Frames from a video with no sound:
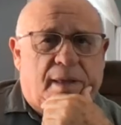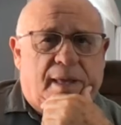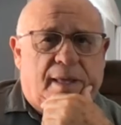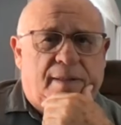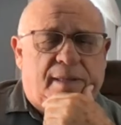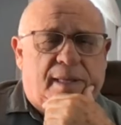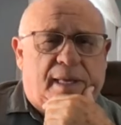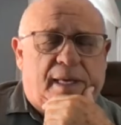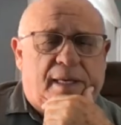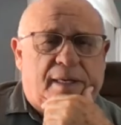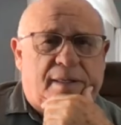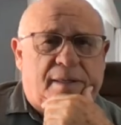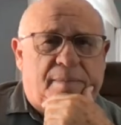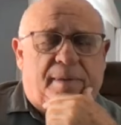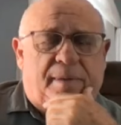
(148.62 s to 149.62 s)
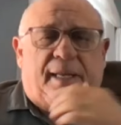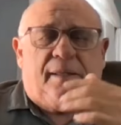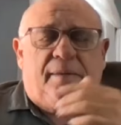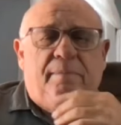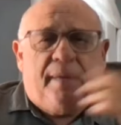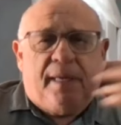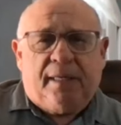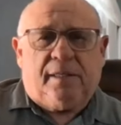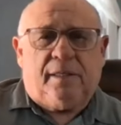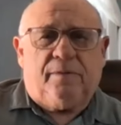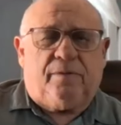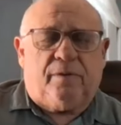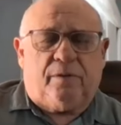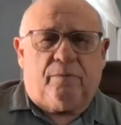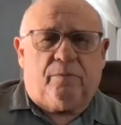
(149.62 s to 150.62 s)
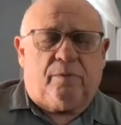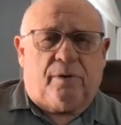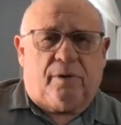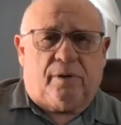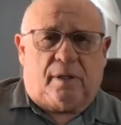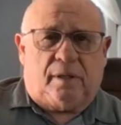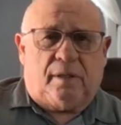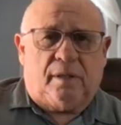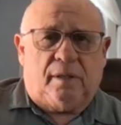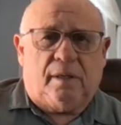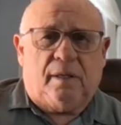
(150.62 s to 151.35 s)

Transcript: And that, but I lamented for the world